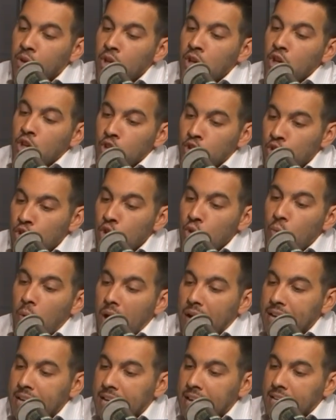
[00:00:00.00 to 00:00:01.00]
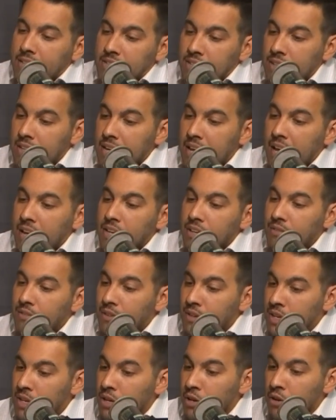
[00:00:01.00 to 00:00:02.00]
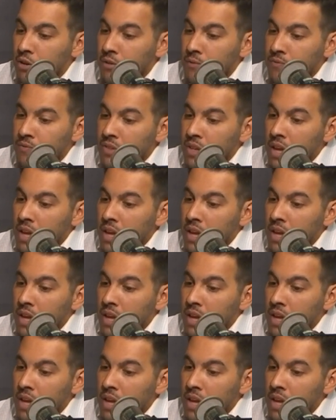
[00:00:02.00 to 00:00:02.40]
You want to get to the end of the year